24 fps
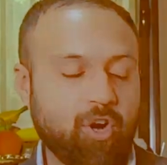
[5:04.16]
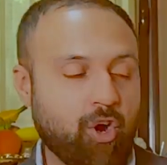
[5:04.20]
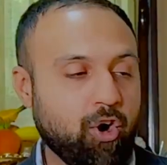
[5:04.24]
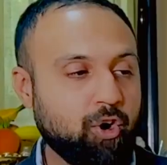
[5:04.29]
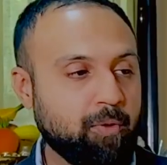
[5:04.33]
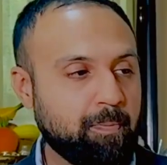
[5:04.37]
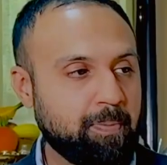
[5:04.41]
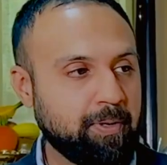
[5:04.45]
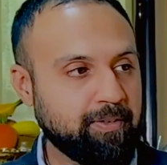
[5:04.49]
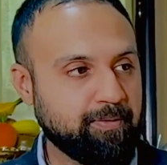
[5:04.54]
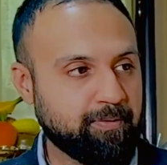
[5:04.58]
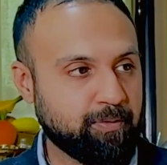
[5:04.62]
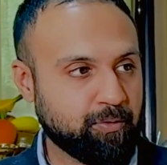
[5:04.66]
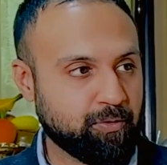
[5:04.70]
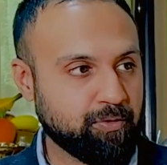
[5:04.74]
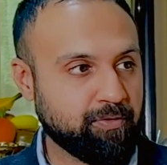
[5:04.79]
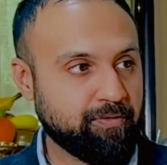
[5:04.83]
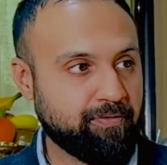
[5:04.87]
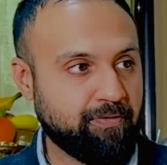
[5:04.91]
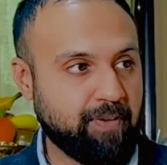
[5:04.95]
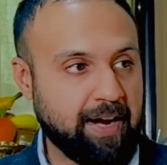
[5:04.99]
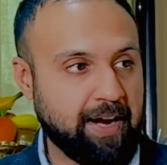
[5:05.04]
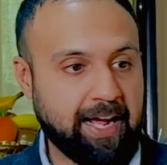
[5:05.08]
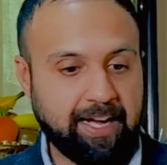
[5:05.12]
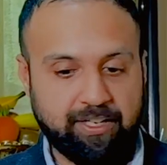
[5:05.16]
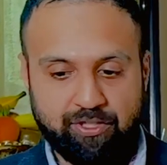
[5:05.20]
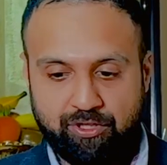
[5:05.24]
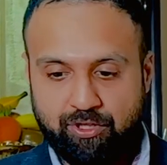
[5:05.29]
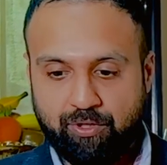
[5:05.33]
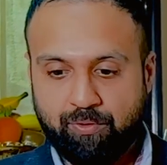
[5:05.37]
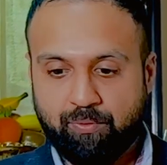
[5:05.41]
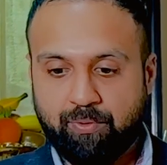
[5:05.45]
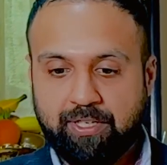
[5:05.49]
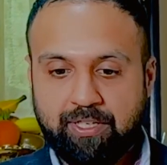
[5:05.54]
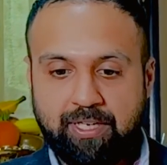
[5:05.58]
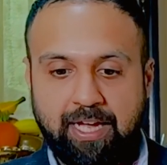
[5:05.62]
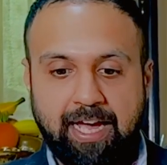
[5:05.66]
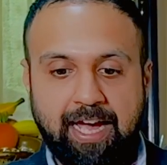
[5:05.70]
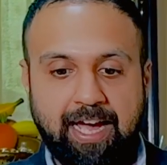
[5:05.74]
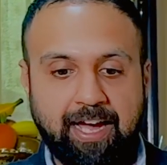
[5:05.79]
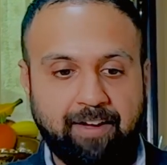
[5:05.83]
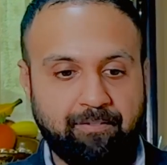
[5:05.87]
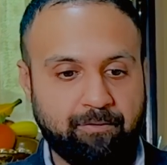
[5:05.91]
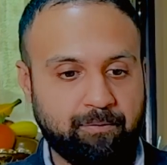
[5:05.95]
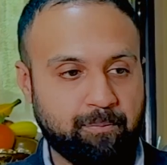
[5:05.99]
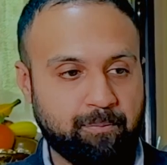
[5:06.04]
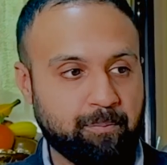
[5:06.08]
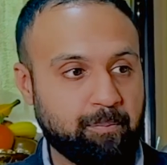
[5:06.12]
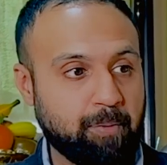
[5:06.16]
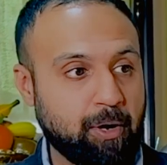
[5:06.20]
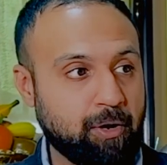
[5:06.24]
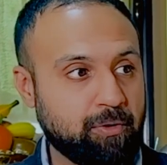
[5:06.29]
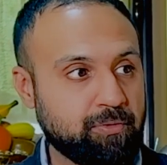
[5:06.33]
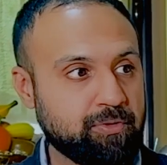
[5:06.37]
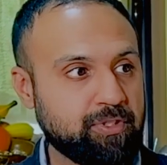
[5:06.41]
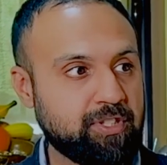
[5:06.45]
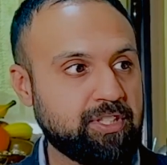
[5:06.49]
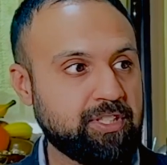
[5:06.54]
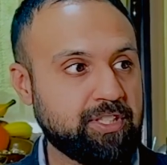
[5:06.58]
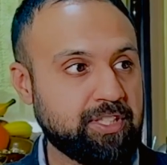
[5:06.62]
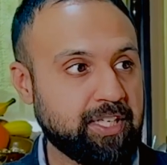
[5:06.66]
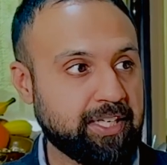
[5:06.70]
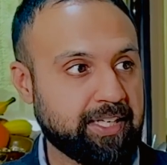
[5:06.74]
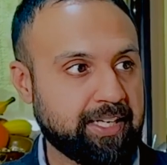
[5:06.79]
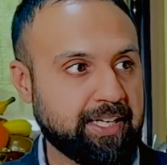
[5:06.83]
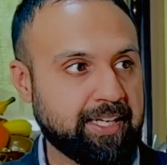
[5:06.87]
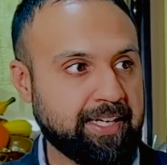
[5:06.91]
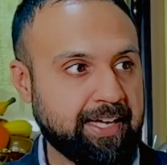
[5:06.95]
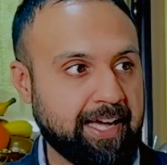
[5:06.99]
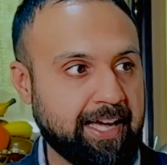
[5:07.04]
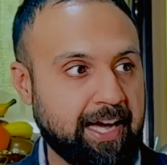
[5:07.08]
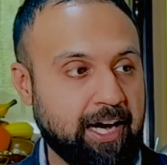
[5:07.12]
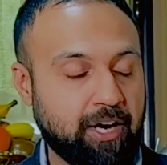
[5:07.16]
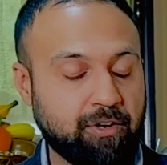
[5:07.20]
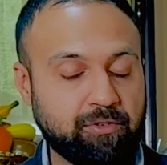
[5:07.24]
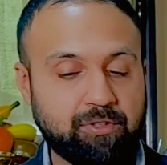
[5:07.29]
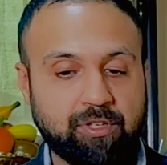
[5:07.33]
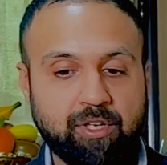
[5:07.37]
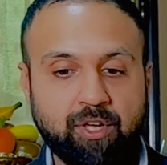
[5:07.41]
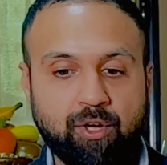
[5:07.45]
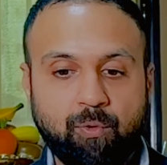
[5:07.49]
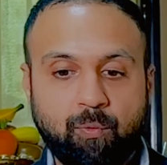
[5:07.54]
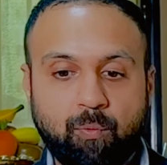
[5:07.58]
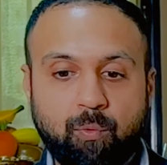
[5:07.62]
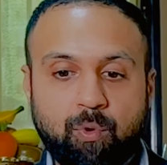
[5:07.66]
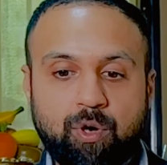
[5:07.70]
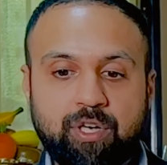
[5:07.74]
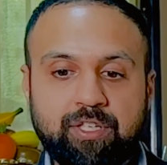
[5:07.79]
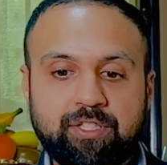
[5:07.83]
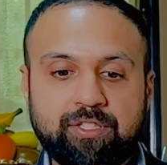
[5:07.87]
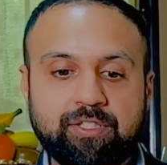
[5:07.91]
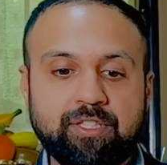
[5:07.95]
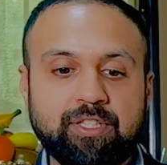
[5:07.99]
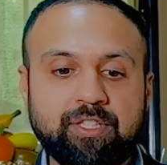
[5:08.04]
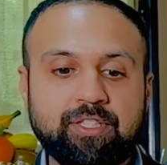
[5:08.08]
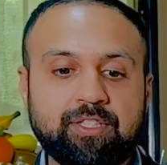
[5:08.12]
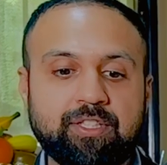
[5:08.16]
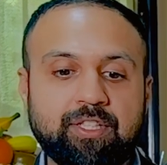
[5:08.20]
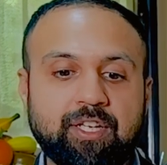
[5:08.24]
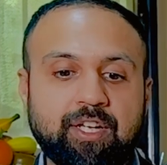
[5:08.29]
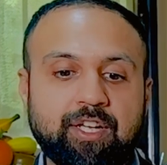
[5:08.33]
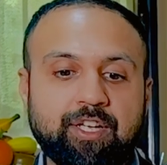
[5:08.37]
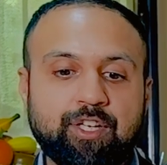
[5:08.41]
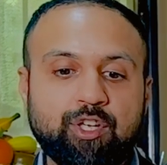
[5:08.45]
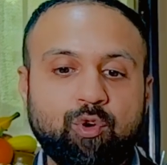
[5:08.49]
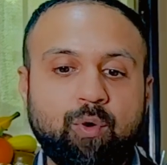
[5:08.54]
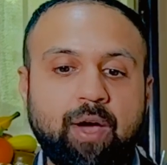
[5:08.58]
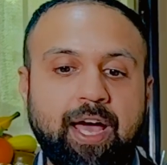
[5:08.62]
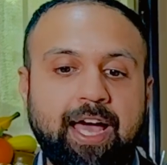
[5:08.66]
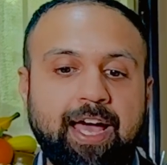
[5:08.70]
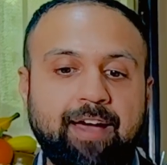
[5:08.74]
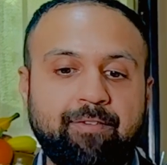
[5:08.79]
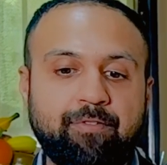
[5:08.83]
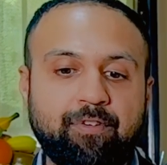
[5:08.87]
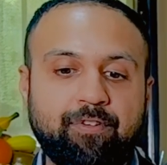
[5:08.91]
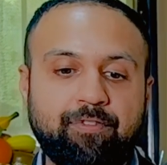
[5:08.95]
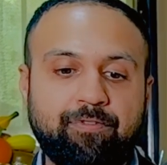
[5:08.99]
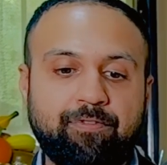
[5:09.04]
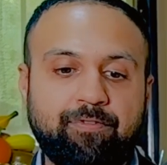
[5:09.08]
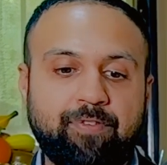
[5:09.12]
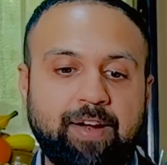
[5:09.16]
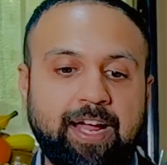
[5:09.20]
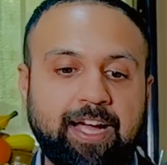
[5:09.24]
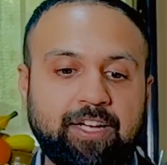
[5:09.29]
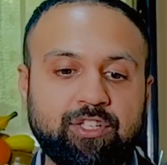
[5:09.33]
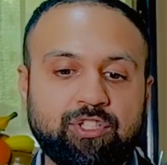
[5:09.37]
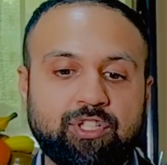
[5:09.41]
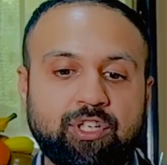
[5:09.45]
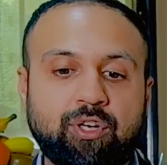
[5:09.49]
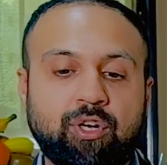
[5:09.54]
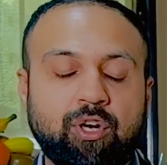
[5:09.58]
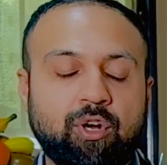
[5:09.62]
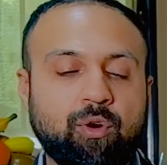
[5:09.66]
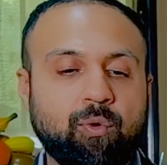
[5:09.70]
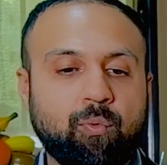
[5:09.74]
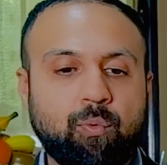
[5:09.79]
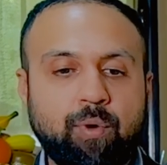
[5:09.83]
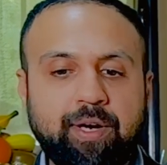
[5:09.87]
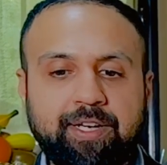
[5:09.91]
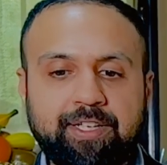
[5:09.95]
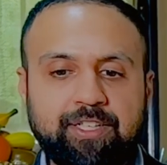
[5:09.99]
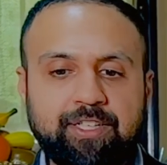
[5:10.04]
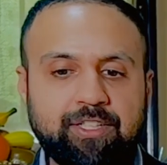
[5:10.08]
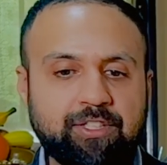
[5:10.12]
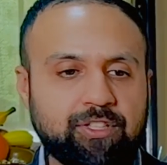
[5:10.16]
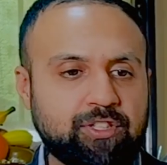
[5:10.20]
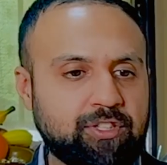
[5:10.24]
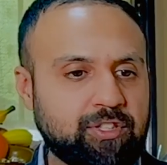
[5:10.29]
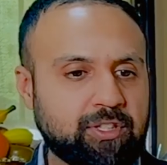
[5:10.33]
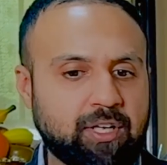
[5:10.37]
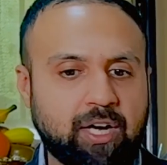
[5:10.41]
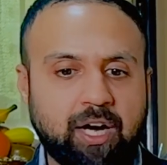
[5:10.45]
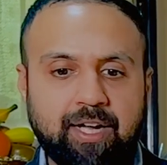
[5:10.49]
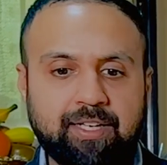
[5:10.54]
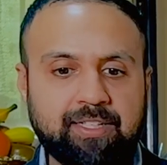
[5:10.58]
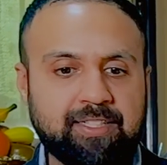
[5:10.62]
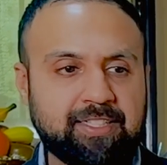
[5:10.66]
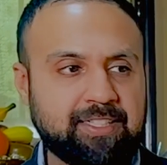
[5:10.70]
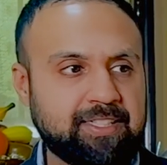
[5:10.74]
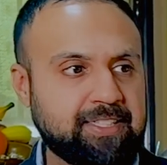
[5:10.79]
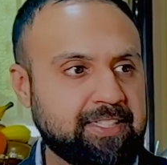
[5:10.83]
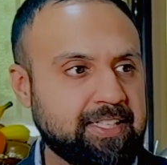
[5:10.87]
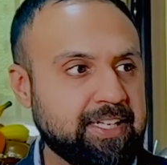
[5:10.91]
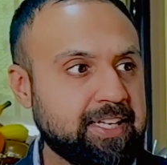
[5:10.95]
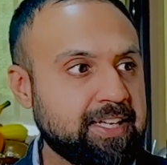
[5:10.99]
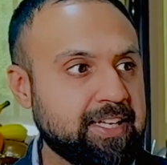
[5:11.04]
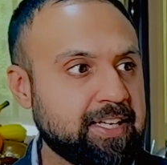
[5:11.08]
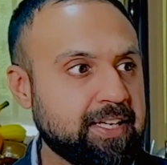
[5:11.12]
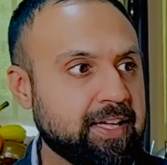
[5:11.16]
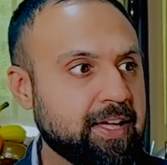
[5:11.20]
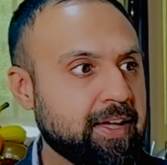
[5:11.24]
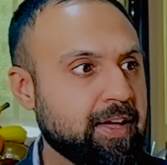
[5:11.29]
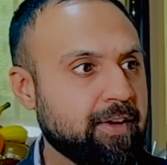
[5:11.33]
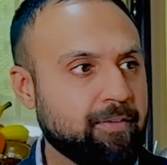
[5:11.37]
open wound fracture where you have bones sticking out versus you have a fracture where you can't see